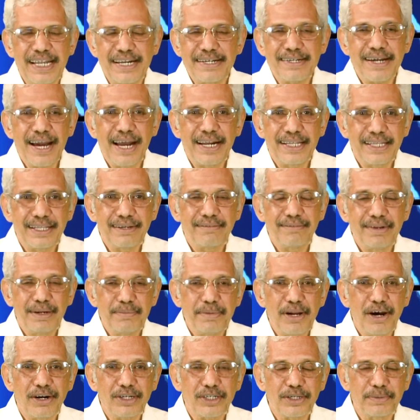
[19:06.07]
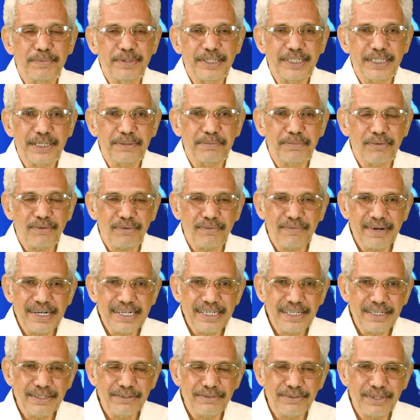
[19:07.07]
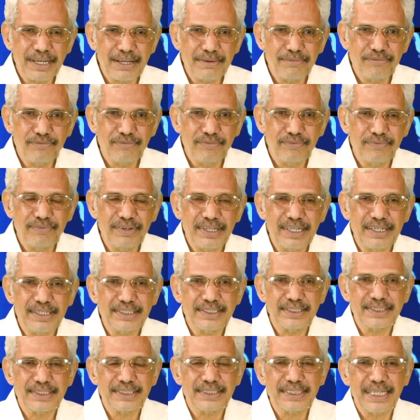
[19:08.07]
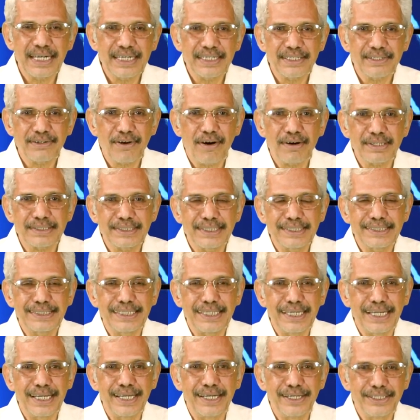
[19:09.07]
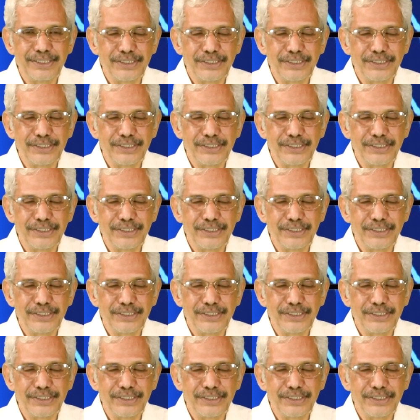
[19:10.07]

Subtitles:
The entire thing will be automated, provided you can fix that toxicity